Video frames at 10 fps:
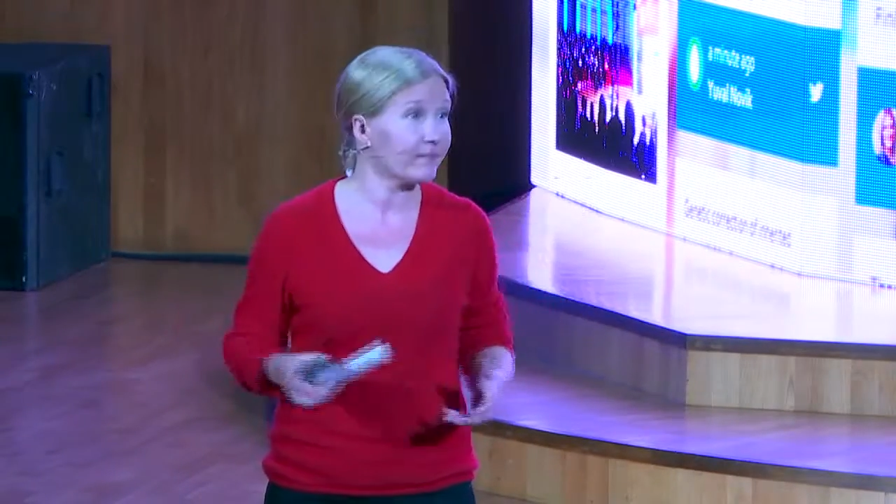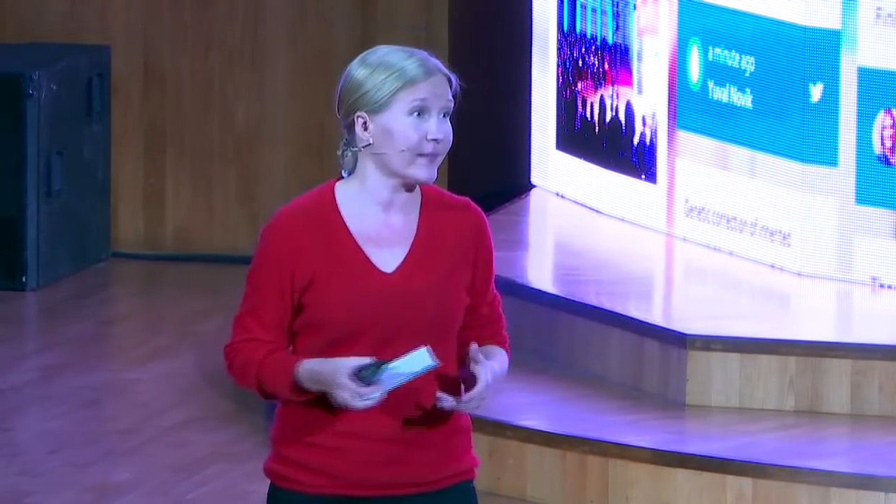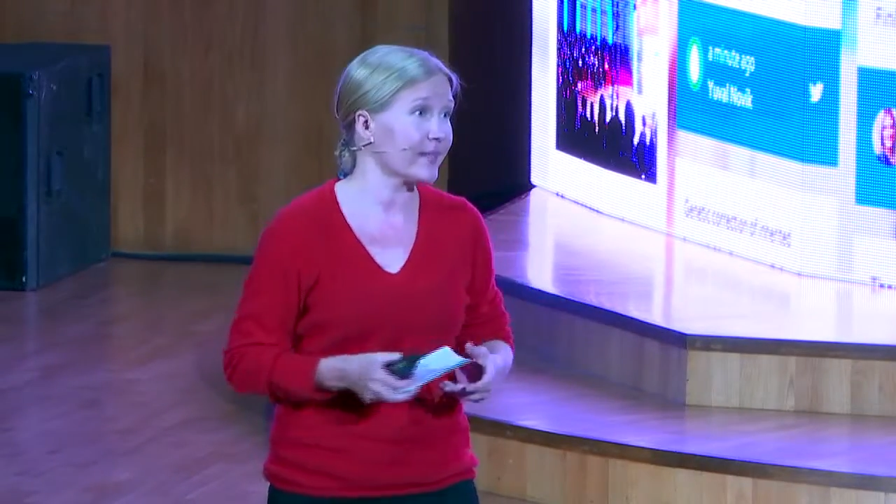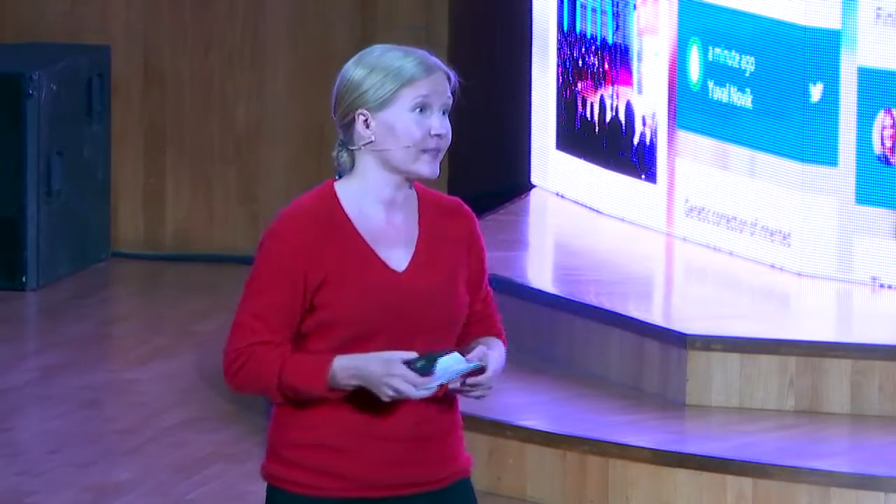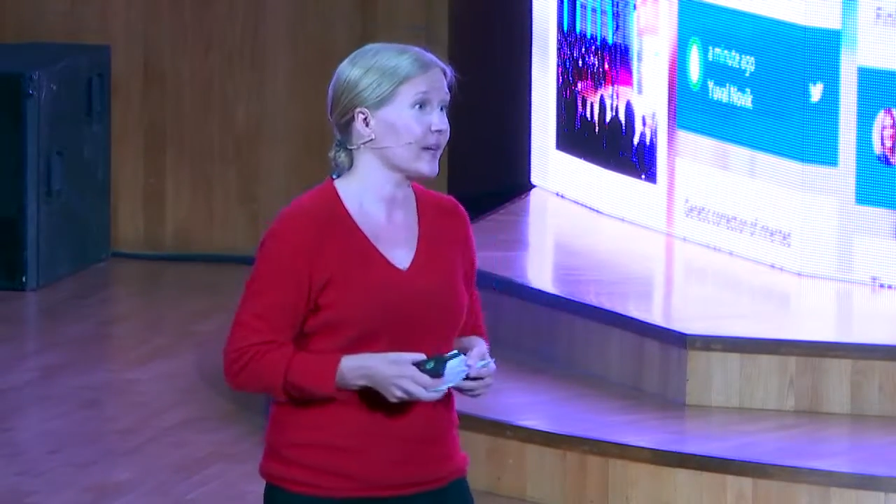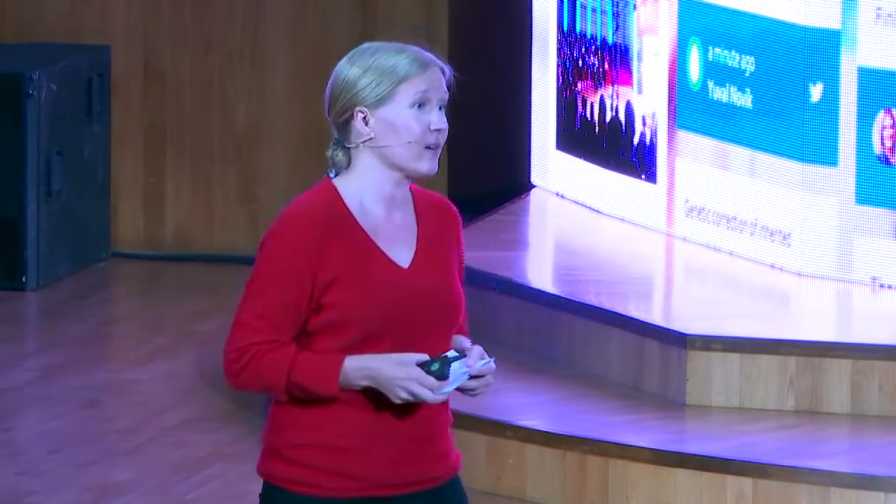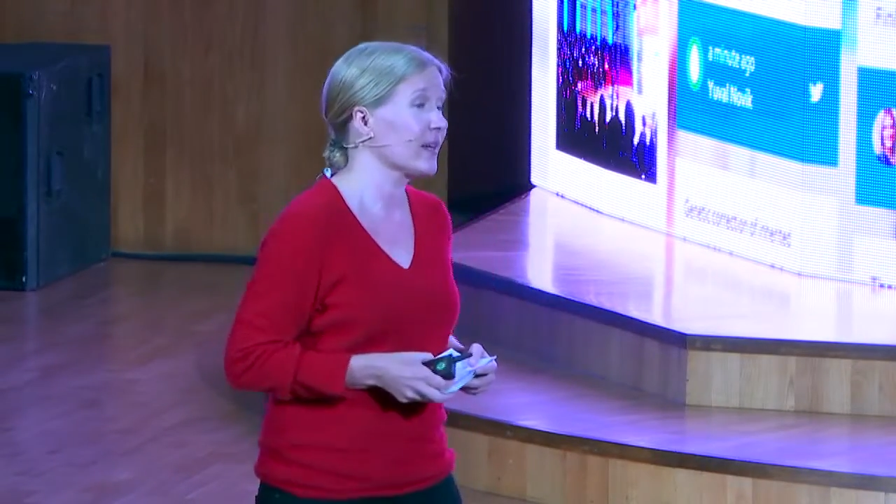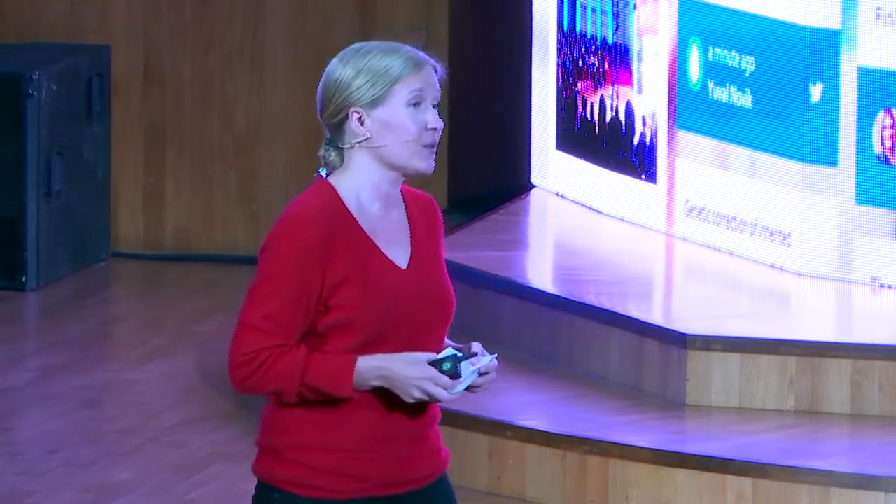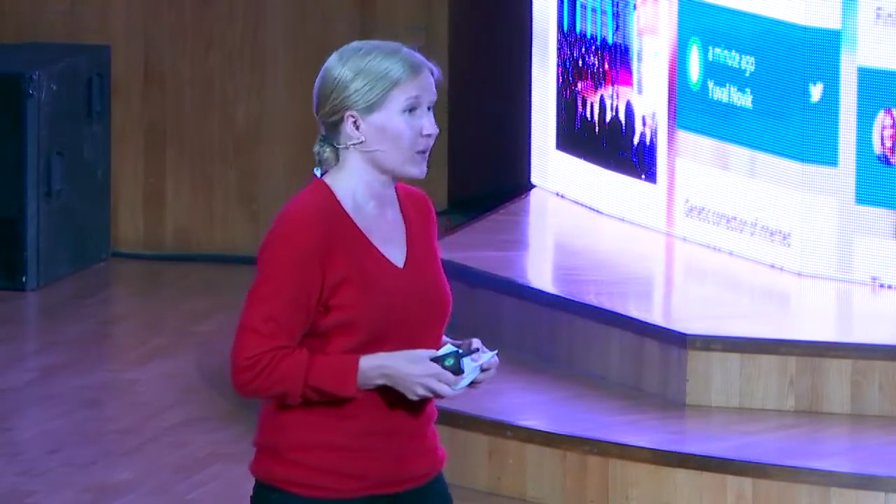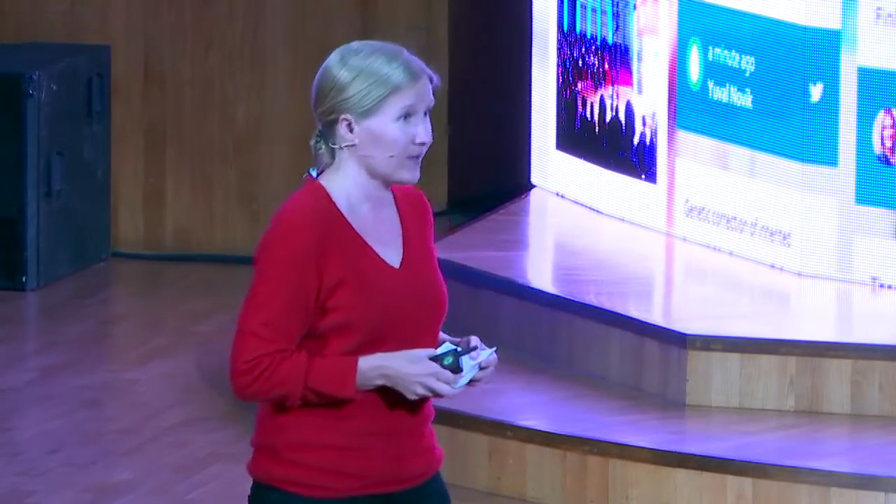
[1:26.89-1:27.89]

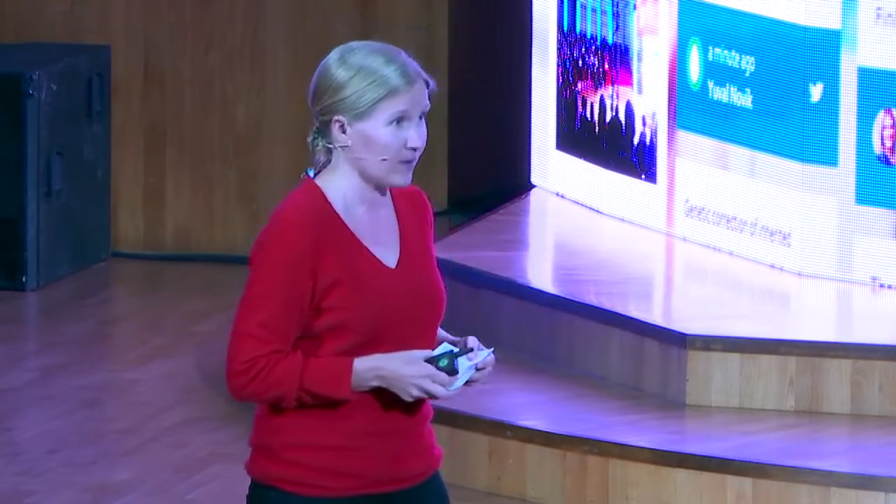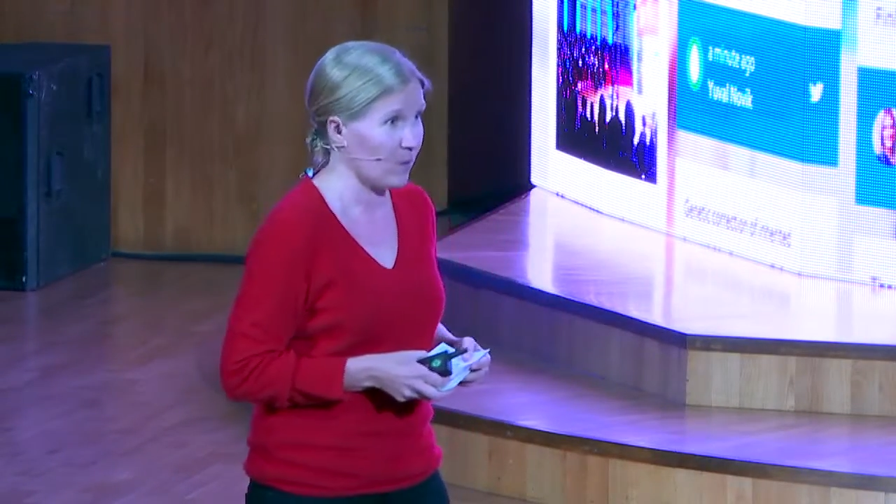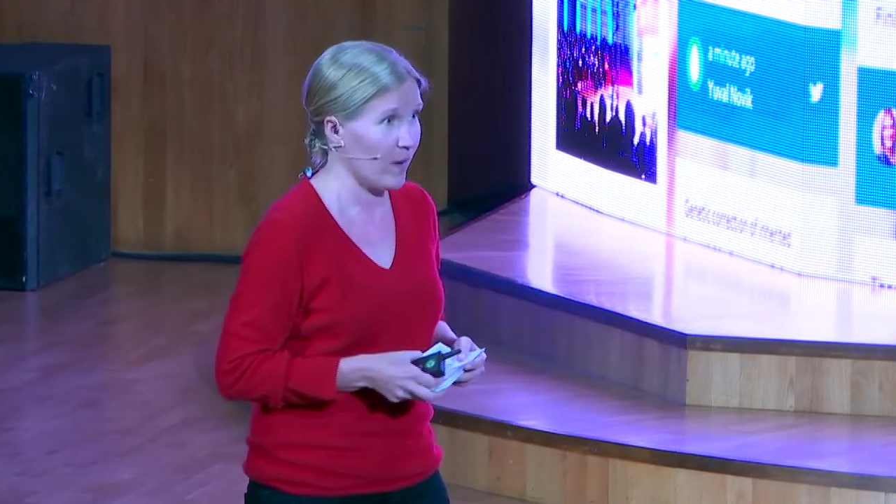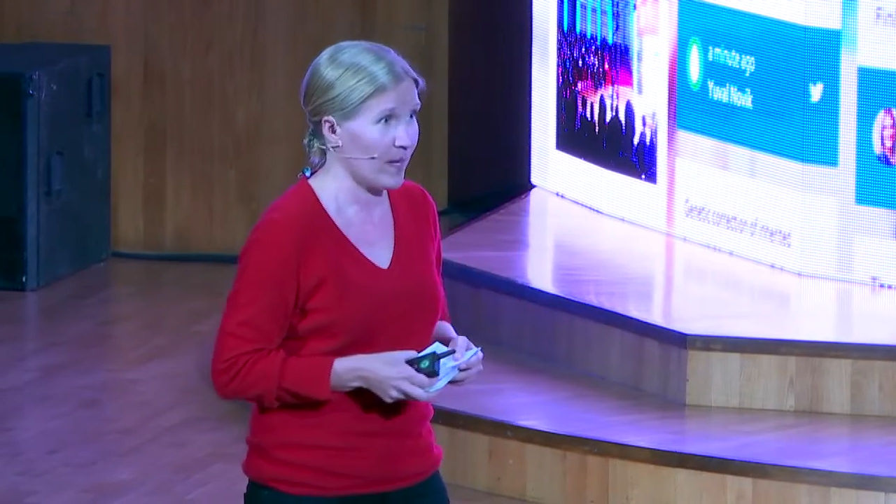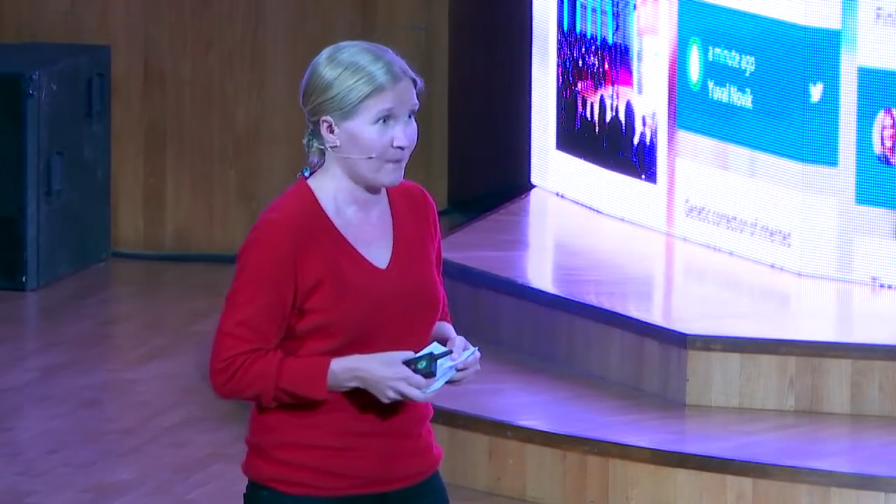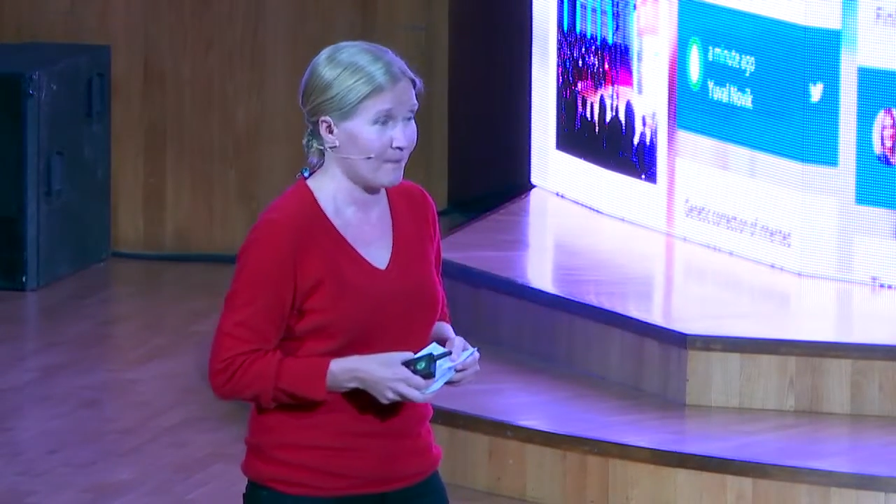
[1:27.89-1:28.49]
necessarily doing so well.